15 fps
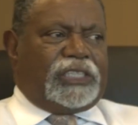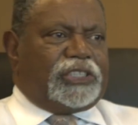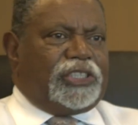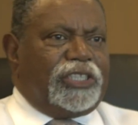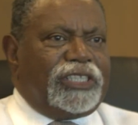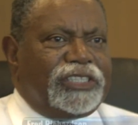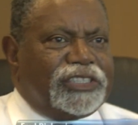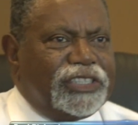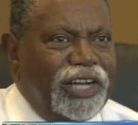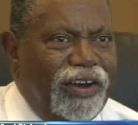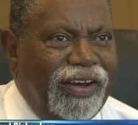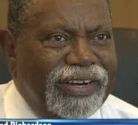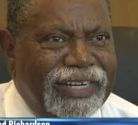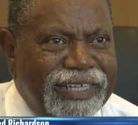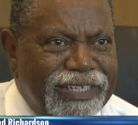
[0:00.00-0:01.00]
should have
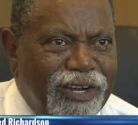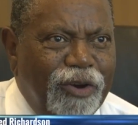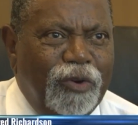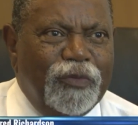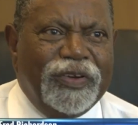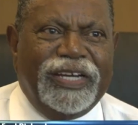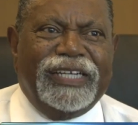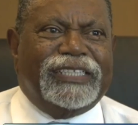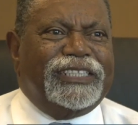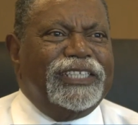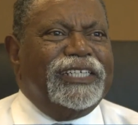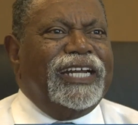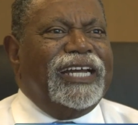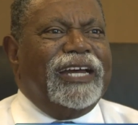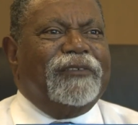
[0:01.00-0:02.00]
started. Oh, It
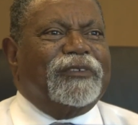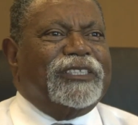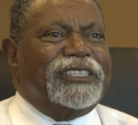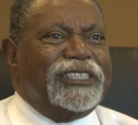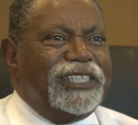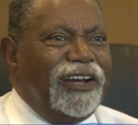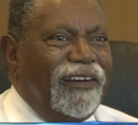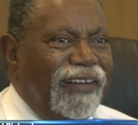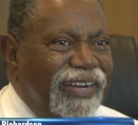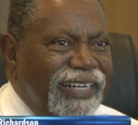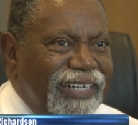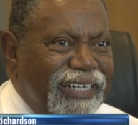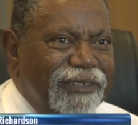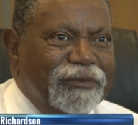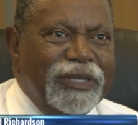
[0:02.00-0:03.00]
shouldn't have ever
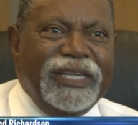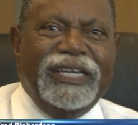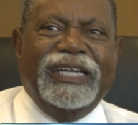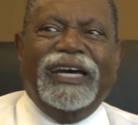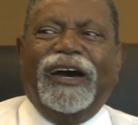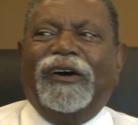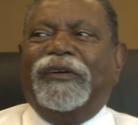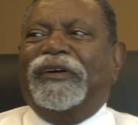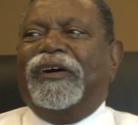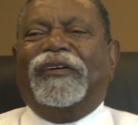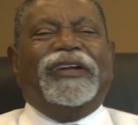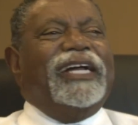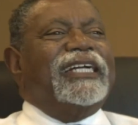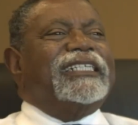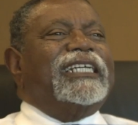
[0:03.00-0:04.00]
started. It, uh,
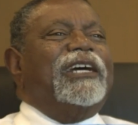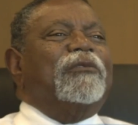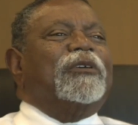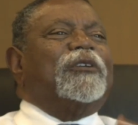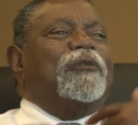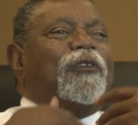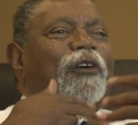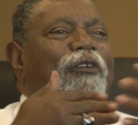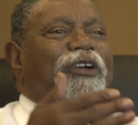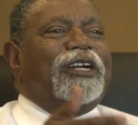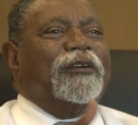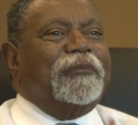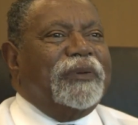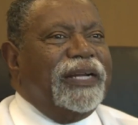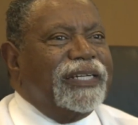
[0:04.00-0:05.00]
all I did was forward a
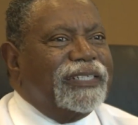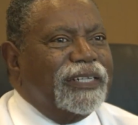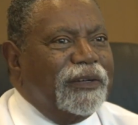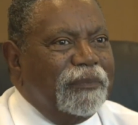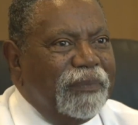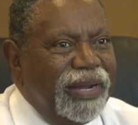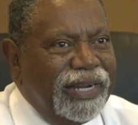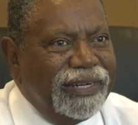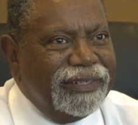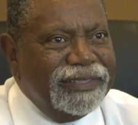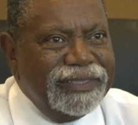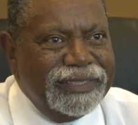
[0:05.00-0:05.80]
complaint to the mayor.